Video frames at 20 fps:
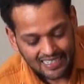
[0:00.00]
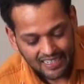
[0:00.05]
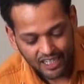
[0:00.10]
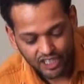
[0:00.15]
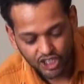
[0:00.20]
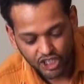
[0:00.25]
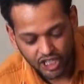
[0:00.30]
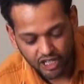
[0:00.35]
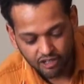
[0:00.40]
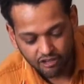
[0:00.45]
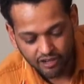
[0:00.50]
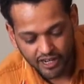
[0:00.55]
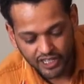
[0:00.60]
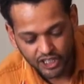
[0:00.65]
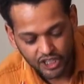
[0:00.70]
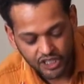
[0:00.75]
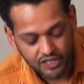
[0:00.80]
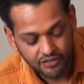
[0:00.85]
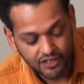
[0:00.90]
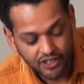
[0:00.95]
a
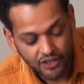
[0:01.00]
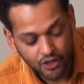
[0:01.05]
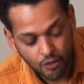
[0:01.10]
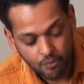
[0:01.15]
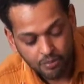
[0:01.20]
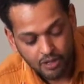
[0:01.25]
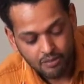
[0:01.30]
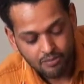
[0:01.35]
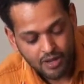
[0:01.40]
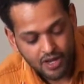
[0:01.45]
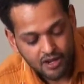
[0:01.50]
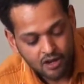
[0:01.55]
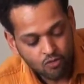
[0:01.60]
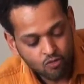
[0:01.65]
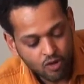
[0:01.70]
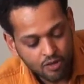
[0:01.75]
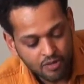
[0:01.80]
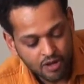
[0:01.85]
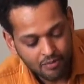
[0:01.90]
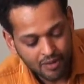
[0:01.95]
generation of Ethiopian men and
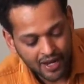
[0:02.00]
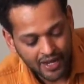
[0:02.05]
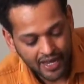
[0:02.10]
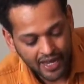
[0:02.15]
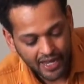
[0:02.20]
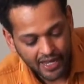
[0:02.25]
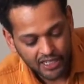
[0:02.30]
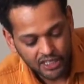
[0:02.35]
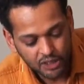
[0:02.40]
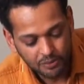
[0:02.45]
women my age,